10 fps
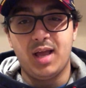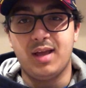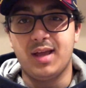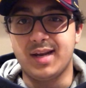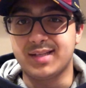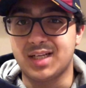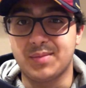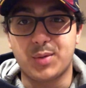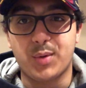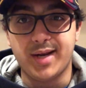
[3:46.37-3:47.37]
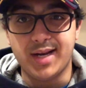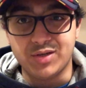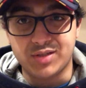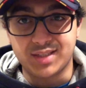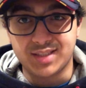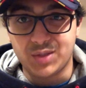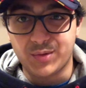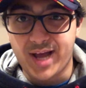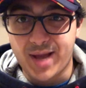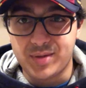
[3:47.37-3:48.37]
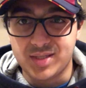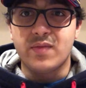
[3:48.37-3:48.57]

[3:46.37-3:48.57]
And it's going to be quite interesting to see what happens.